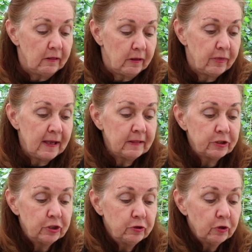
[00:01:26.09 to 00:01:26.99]
The thing
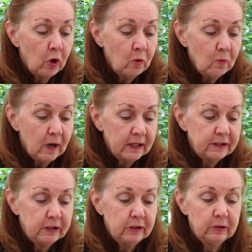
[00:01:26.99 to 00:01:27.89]
that you don't want
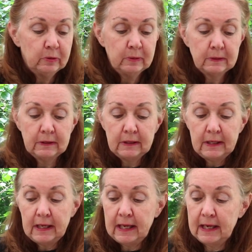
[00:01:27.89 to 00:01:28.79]
to do
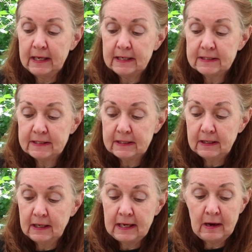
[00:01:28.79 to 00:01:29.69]
is
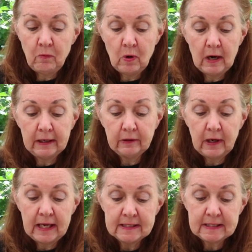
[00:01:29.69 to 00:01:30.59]
get
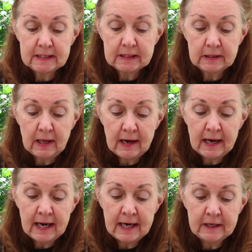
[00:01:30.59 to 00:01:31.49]
water and
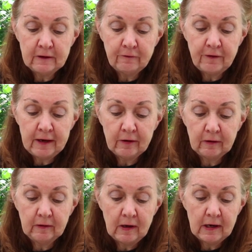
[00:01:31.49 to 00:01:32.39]
slide your
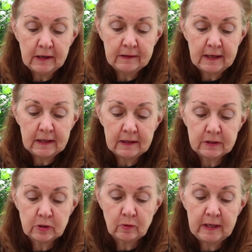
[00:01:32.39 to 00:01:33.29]
finger along the
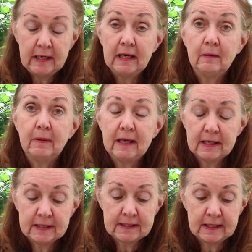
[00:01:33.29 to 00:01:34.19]
screening
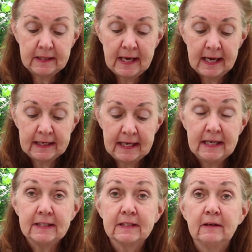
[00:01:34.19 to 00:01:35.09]
because in that
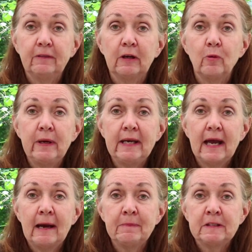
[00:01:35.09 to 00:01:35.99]
case if the queen
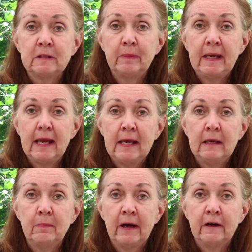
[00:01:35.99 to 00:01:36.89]
happens to be
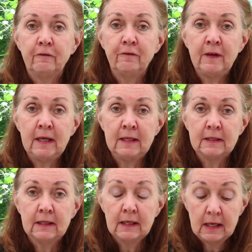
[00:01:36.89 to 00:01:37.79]
hanging by her
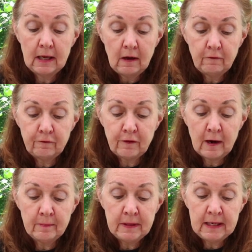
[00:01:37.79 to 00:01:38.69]
feet
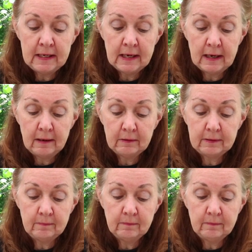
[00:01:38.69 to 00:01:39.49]
from the uh,